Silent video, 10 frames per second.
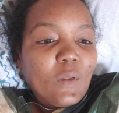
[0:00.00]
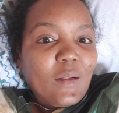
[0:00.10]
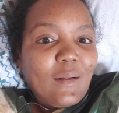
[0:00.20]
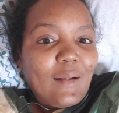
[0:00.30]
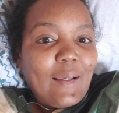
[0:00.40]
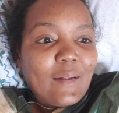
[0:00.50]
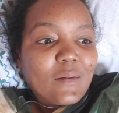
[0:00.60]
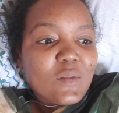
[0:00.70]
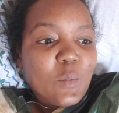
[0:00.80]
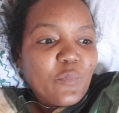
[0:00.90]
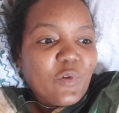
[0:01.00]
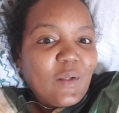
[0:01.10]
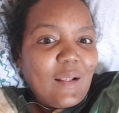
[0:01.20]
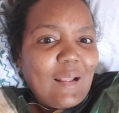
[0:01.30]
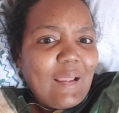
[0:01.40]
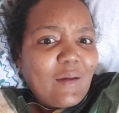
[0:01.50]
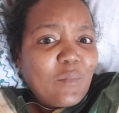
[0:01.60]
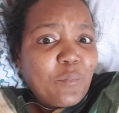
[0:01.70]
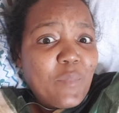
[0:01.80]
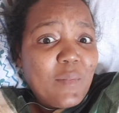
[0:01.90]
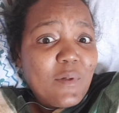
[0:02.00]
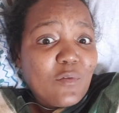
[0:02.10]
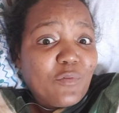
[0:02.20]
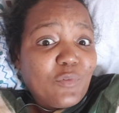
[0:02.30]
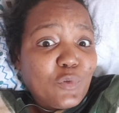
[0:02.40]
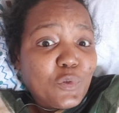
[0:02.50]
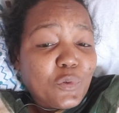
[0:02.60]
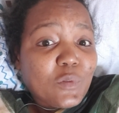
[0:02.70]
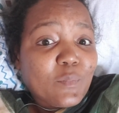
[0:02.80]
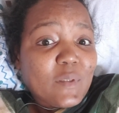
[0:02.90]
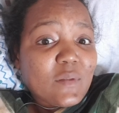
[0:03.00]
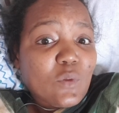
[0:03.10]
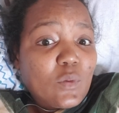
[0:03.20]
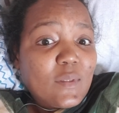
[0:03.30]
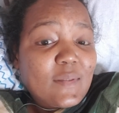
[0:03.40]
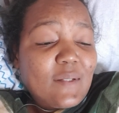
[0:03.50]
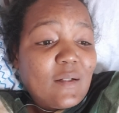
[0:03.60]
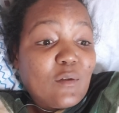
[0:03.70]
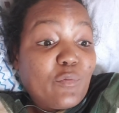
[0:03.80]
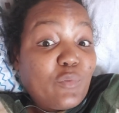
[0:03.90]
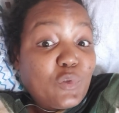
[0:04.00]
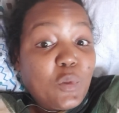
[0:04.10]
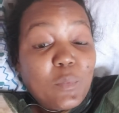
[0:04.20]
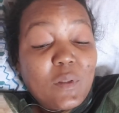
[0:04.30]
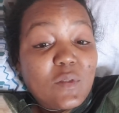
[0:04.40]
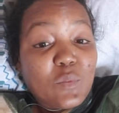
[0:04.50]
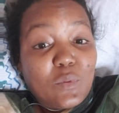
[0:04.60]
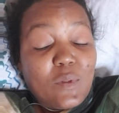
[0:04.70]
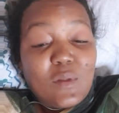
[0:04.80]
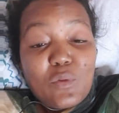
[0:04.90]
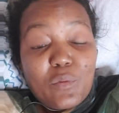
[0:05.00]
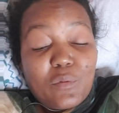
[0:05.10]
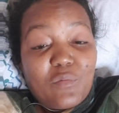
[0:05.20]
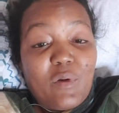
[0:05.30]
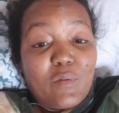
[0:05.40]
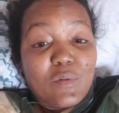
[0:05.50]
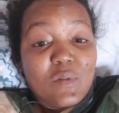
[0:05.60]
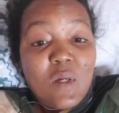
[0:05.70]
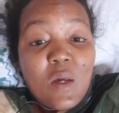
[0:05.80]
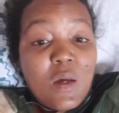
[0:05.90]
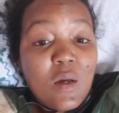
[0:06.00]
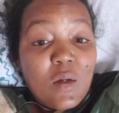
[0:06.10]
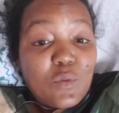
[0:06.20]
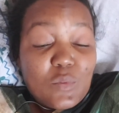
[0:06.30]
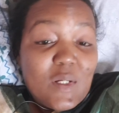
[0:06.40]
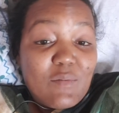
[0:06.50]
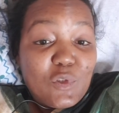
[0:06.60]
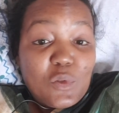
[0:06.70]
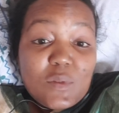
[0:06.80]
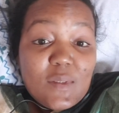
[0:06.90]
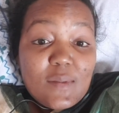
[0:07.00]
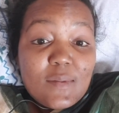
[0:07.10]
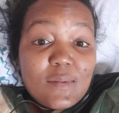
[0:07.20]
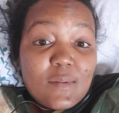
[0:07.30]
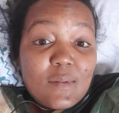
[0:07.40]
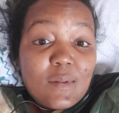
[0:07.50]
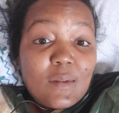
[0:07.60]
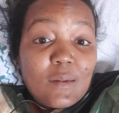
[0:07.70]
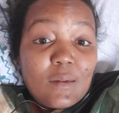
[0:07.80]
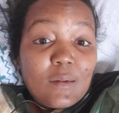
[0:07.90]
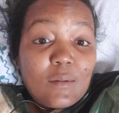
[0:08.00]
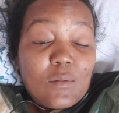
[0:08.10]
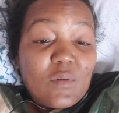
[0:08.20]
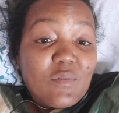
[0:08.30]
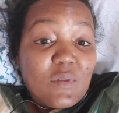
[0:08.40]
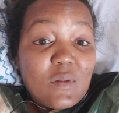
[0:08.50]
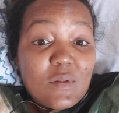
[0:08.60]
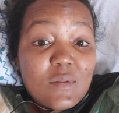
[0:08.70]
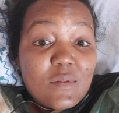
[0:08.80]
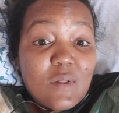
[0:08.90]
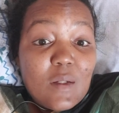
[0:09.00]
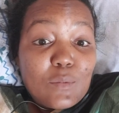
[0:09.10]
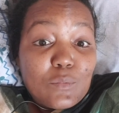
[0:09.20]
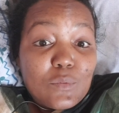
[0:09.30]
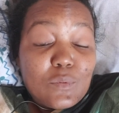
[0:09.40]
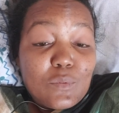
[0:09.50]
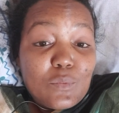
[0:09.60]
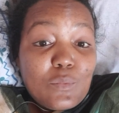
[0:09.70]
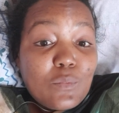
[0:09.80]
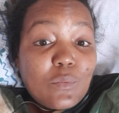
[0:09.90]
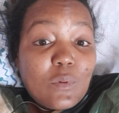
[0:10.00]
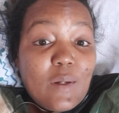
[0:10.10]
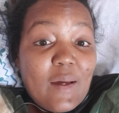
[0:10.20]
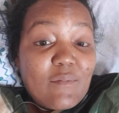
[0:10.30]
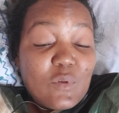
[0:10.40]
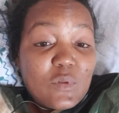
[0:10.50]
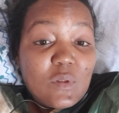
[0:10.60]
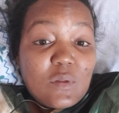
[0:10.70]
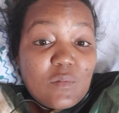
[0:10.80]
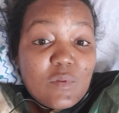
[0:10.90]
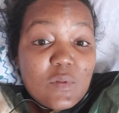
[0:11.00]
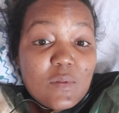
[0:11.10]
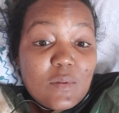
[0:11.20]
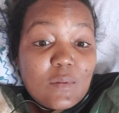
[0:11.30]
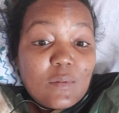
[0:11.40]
Like something like maybe a flu shot, but not exactly a flu shot, because we know that coronavirus don't have a shot yet. Or if it does, I don't know. I have not heard of it.